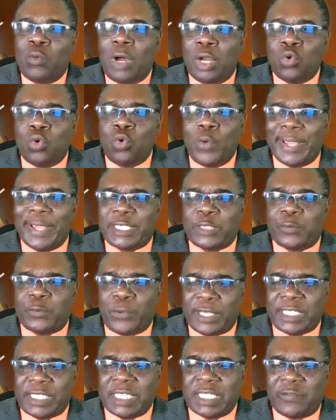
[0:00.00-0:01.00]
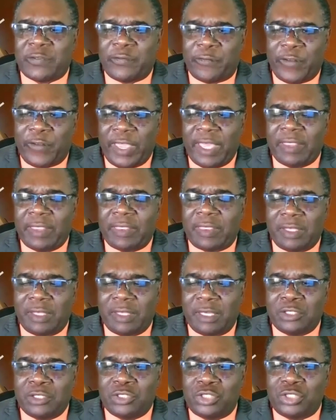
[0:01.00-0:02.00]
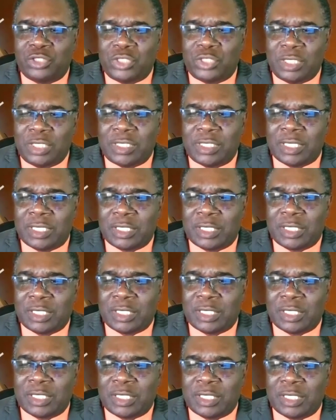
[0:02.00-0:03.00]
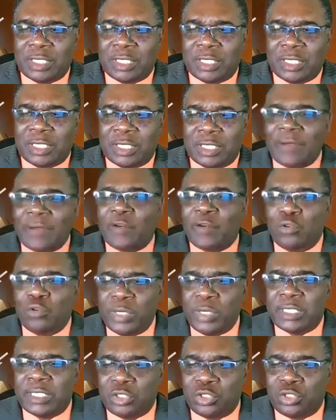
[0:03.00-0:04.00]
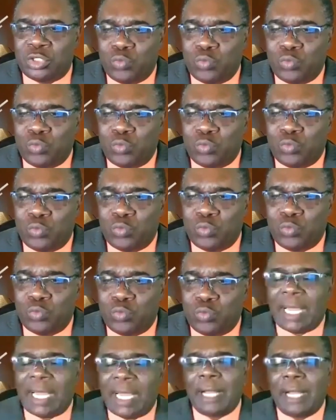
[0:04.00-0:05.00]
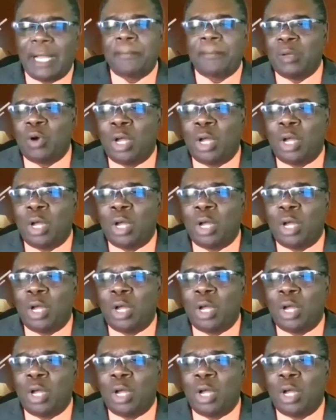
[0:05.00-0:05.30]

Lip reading: Anyone who expresses faith in Jesus Christ have a reason to rejoice.